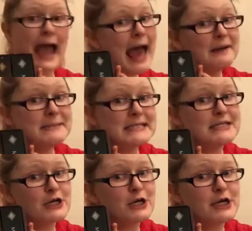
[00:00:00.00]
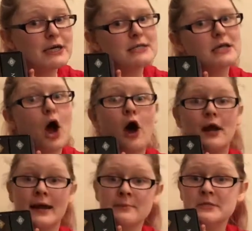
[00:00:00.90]
Academy series
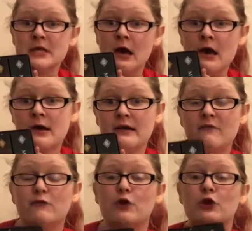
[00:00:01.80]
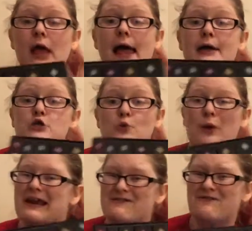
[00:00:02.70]
on Amazon for like
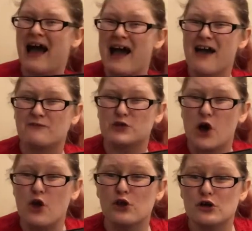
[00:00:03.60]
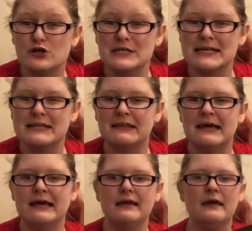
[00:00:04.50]
$25, I
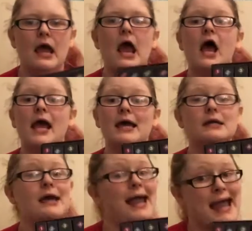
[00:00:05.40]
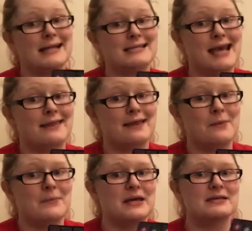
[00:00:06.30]
think, and I had to get
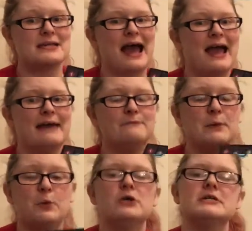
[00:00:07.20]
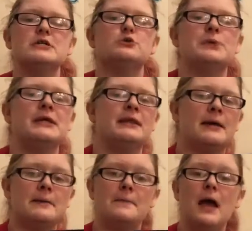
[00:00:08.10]
them because I have been wanting to read
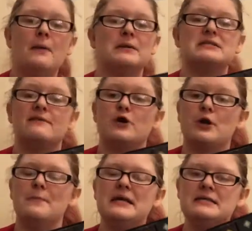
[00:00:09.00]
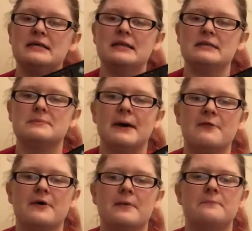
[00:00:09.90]
them because I've heard amazing things
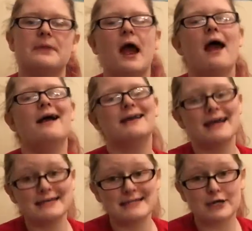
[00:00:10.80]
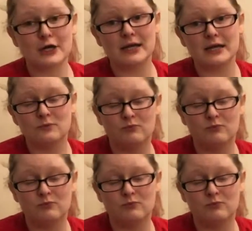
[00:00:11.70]
about them. Yes, they're